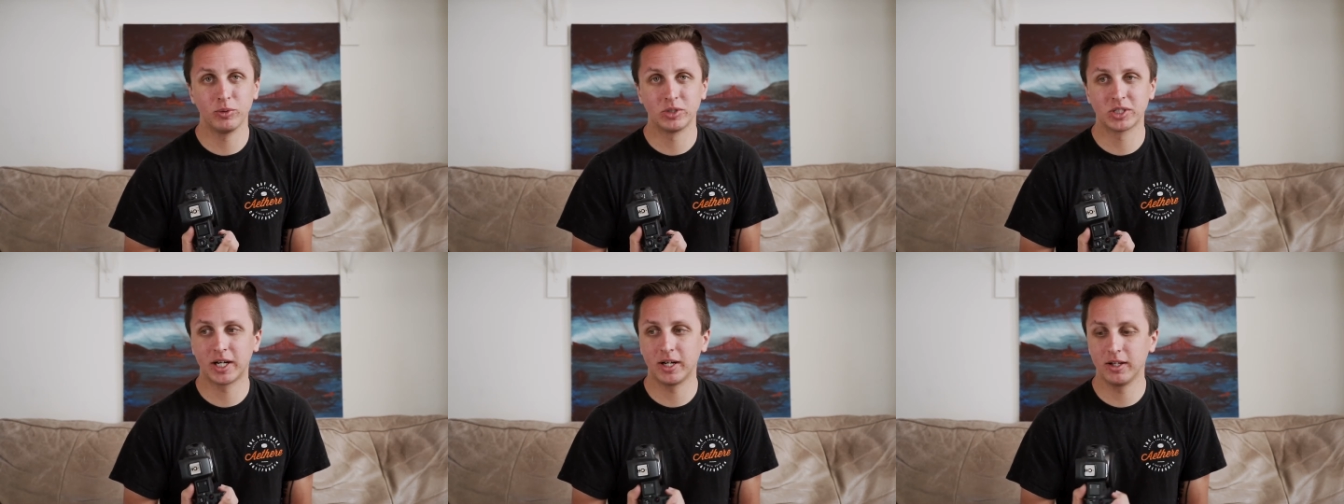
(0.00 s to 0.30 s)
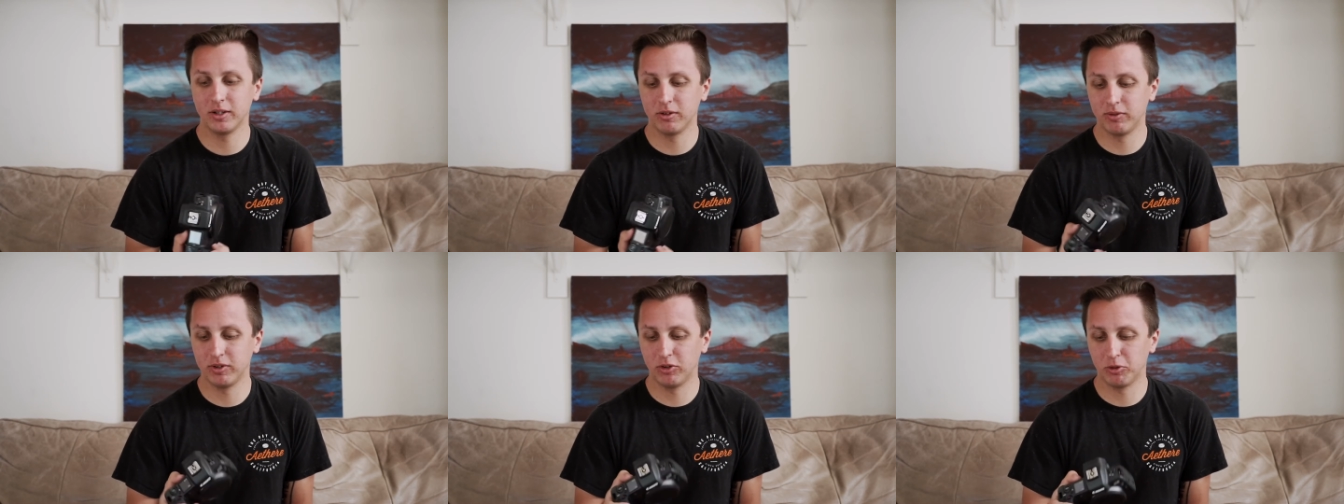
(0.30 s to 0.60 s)
which kind
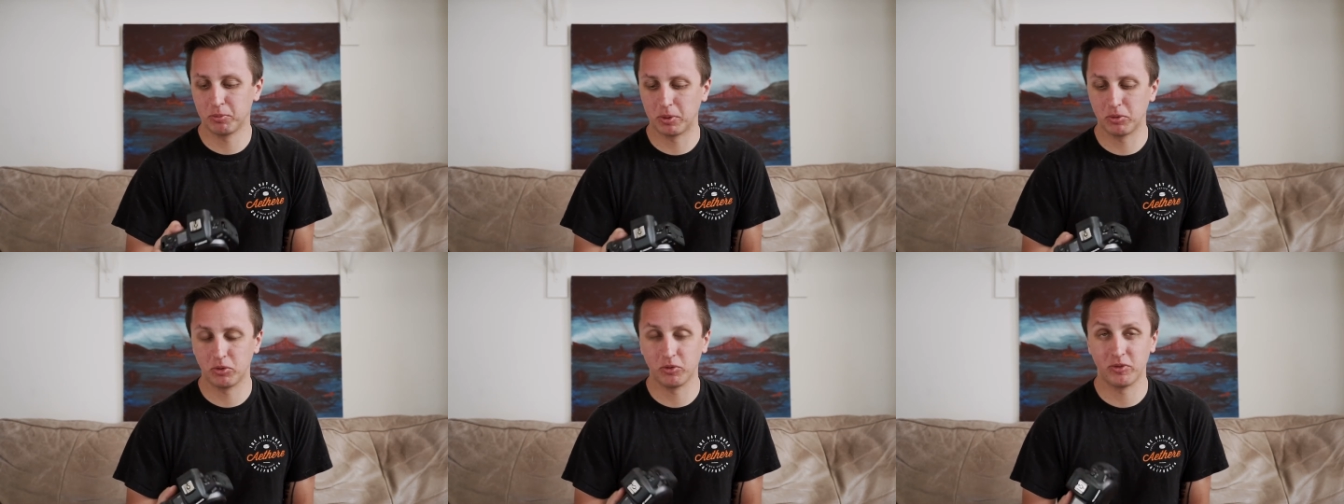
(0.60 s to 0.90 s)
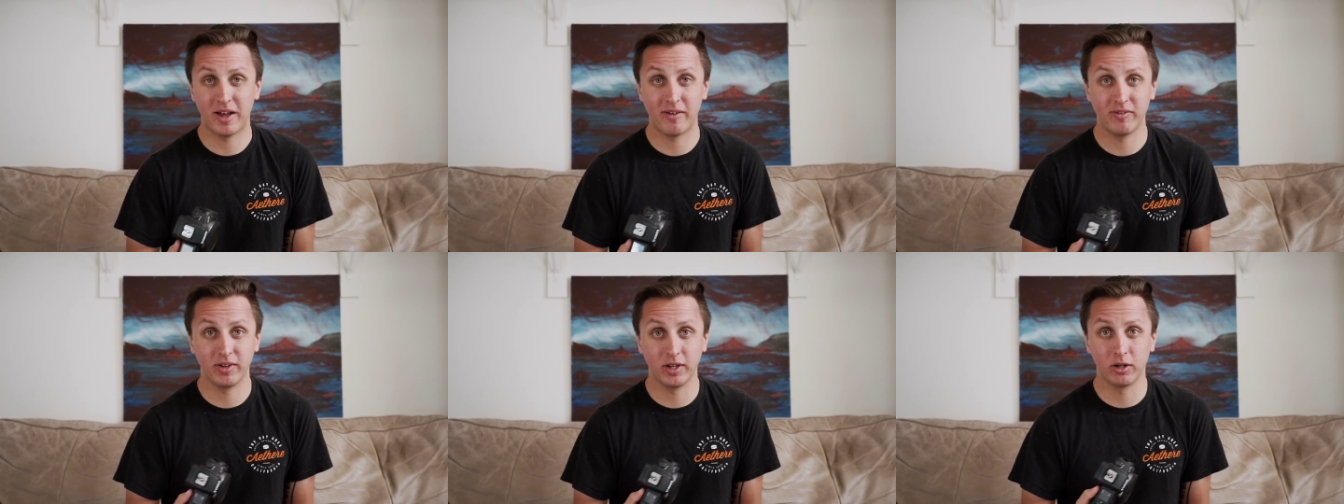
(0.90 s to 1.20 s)
of defeats the purpose
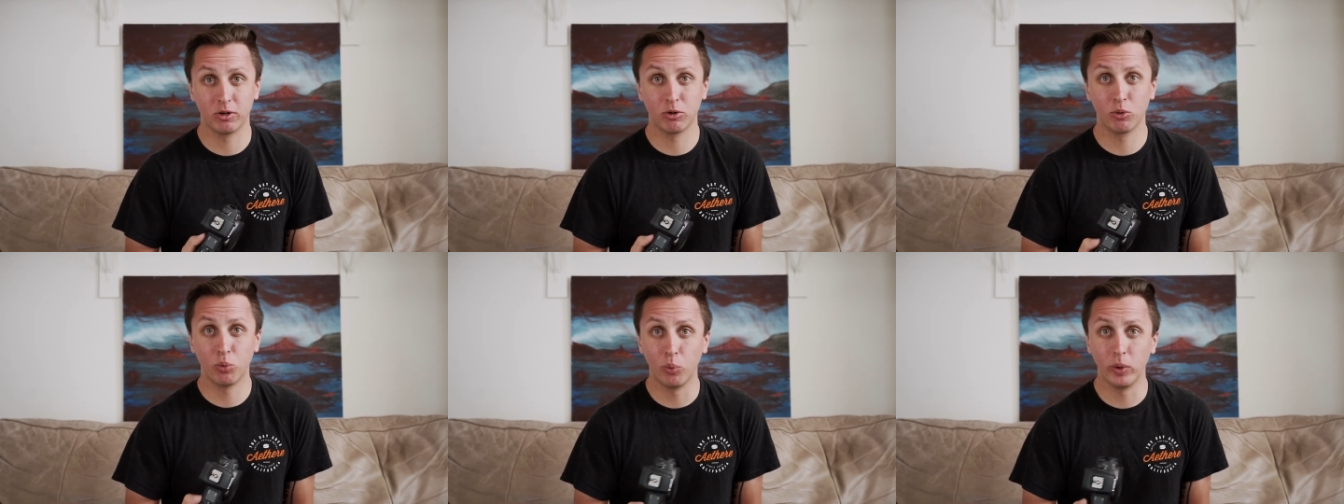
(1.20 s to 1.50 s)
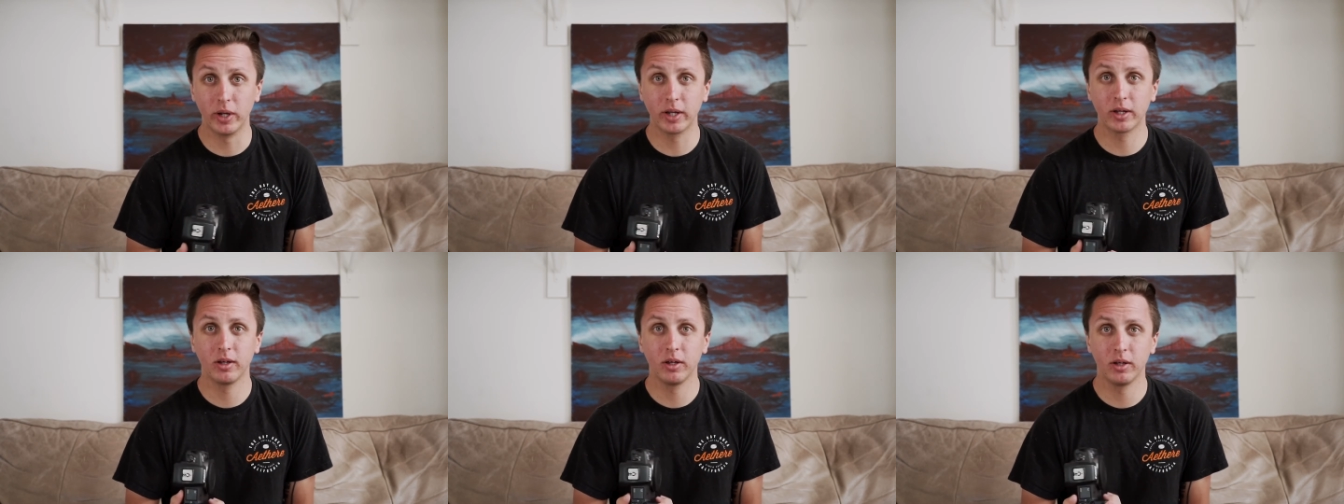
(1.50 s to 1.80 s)
of having a
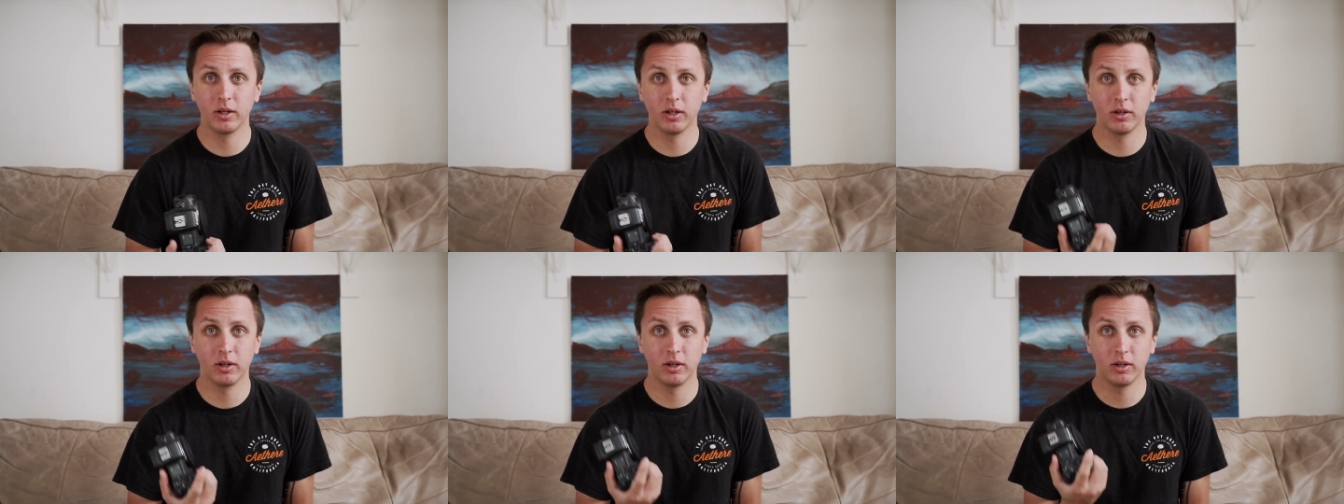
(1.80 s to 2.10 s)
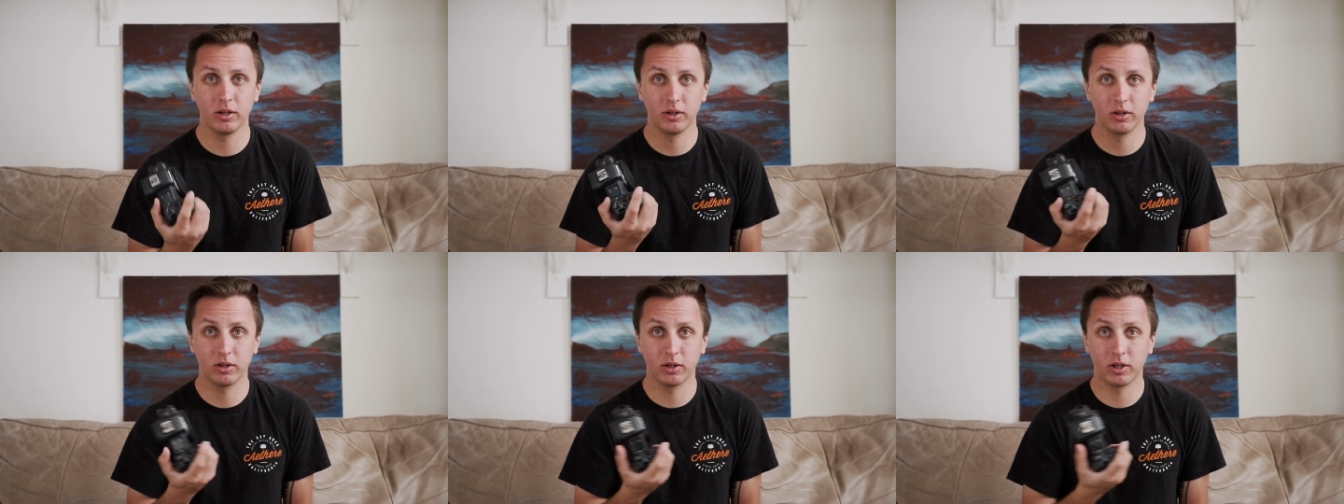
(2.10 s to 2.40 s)
quick,
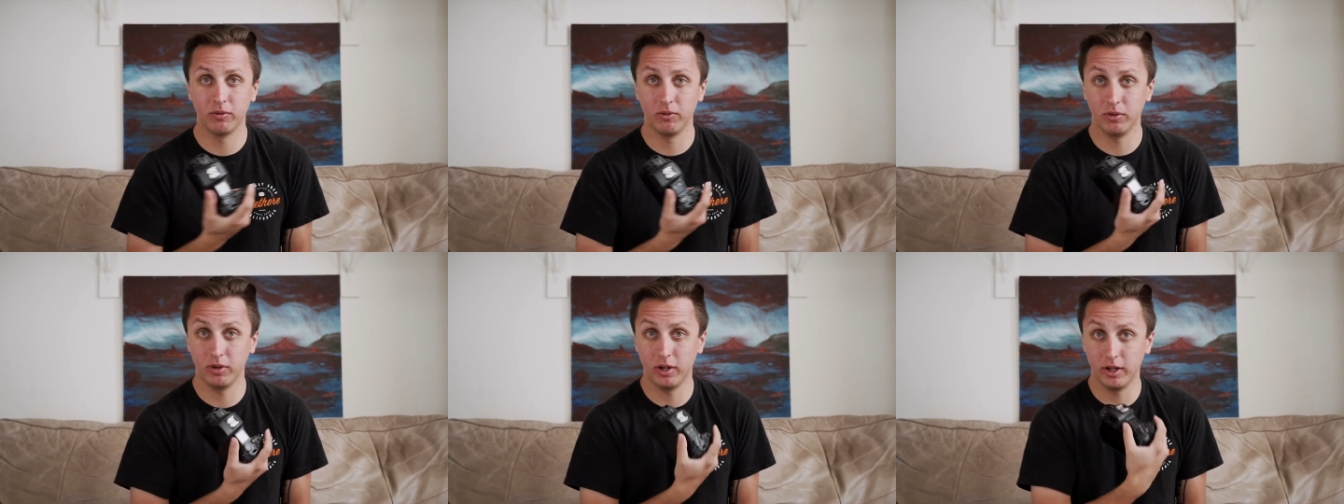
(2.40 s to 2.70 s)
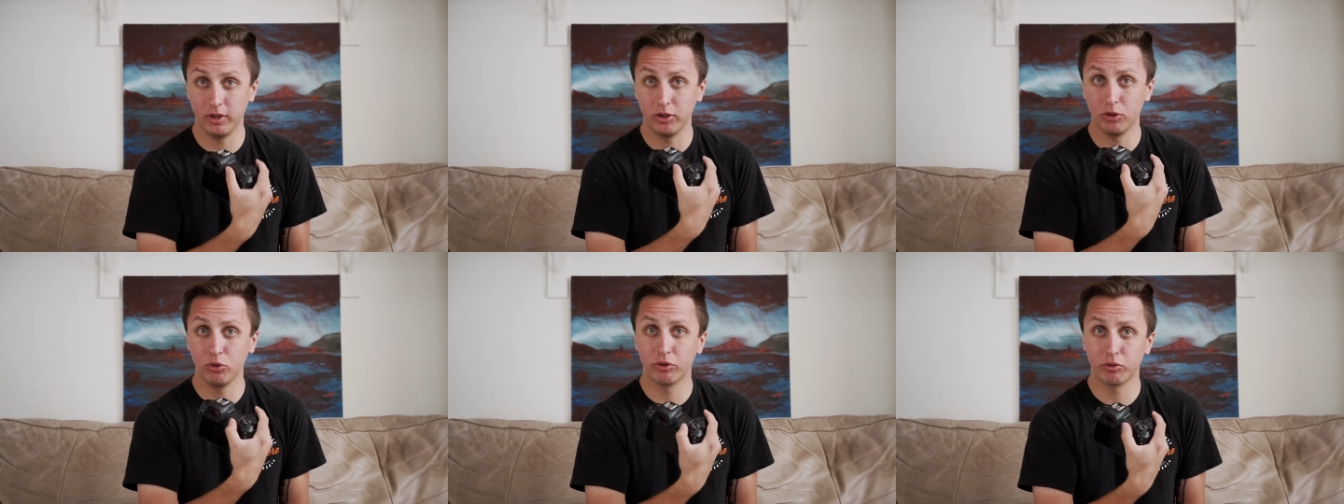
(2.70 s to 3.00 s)

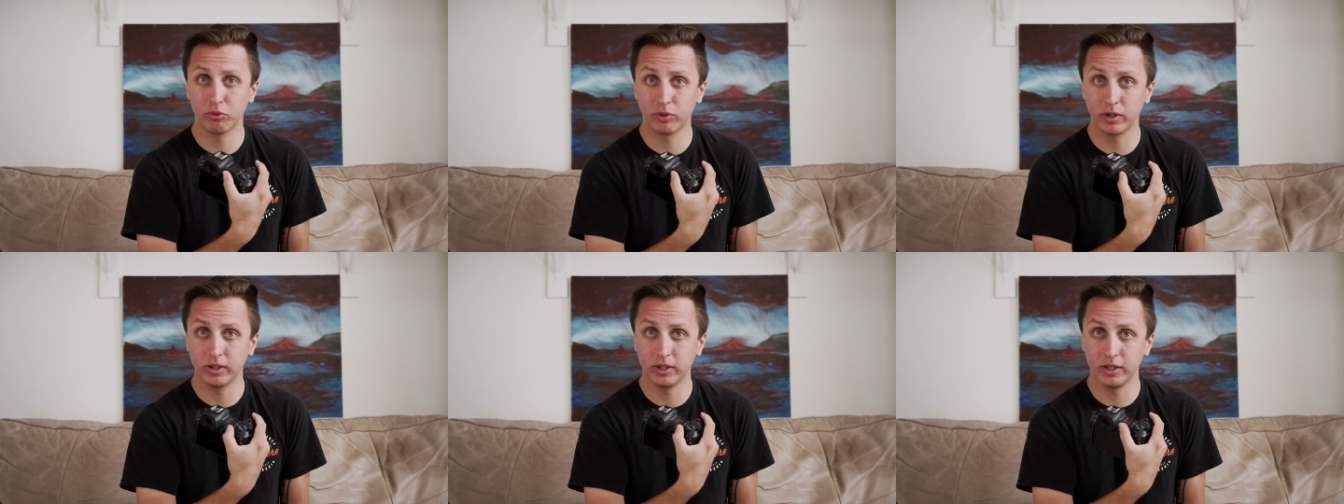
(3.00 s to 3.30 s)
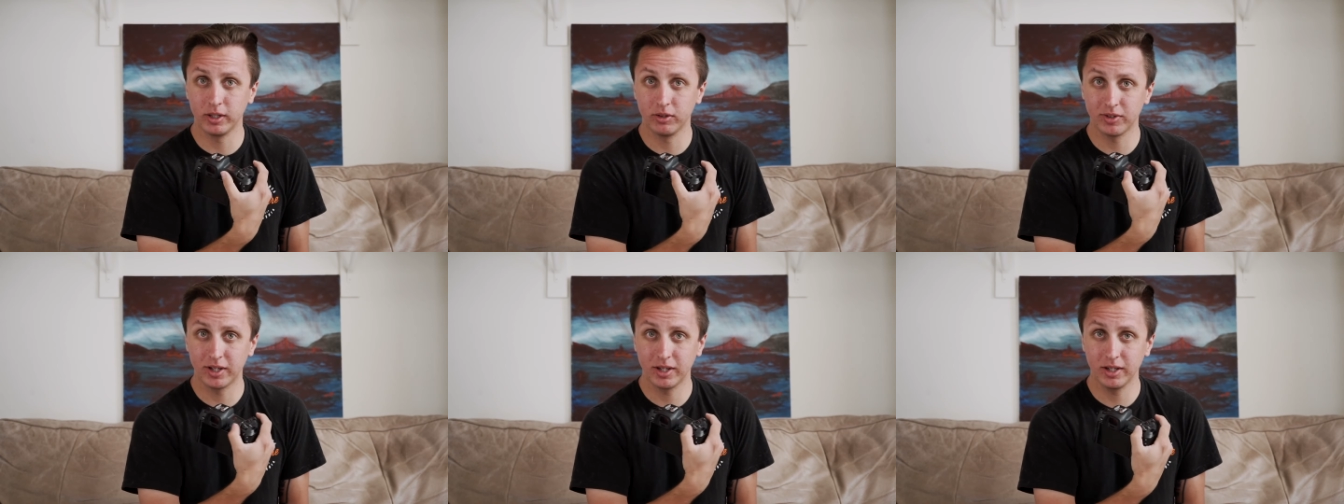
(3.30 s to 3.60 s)
uh,
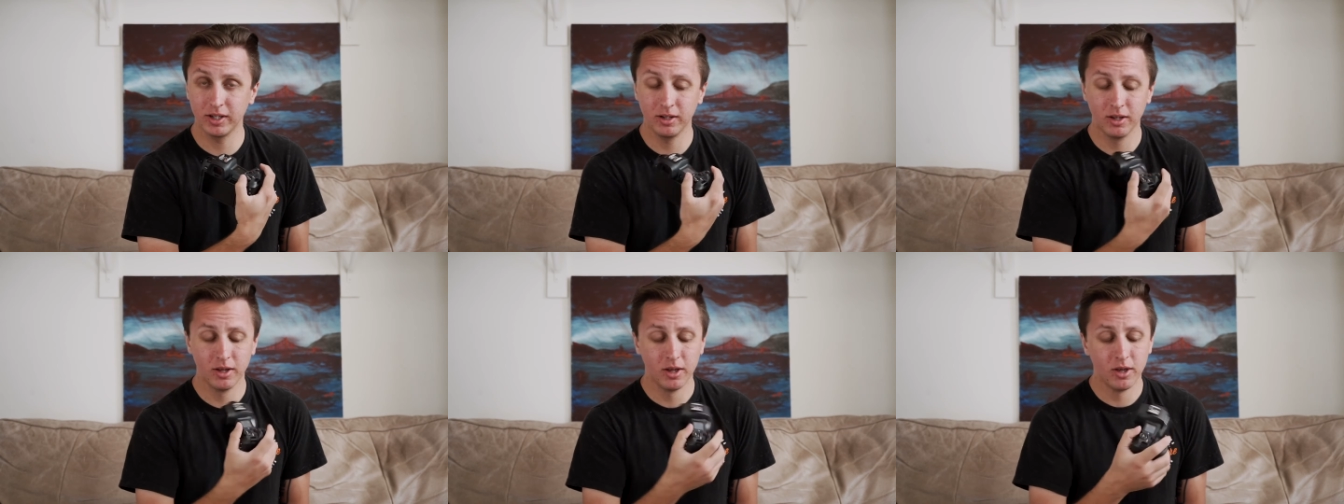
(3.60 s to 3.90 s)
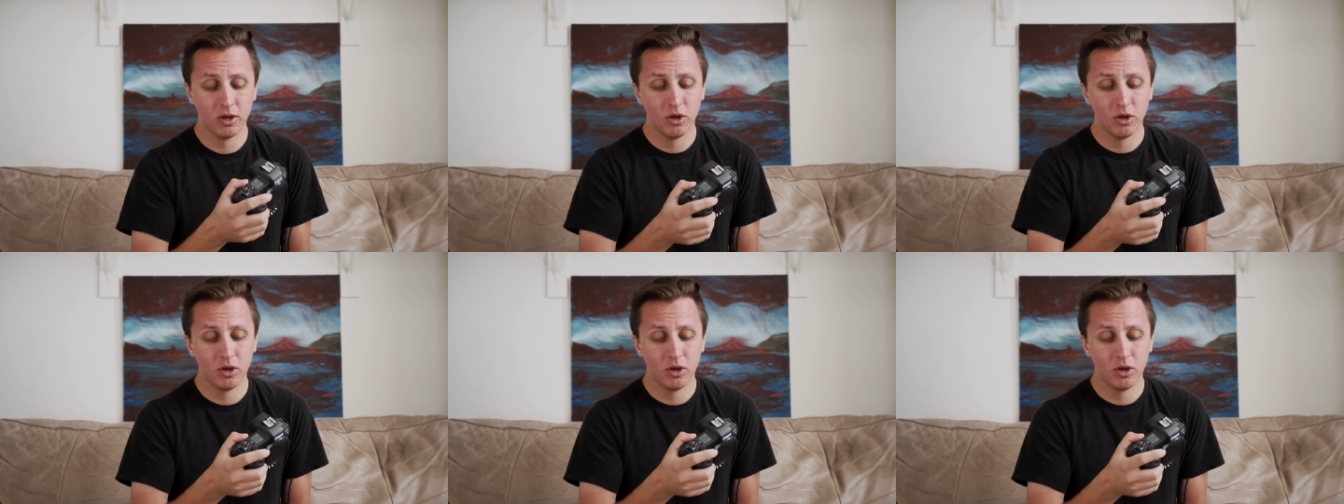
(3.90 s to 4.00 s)
user-friendly setting.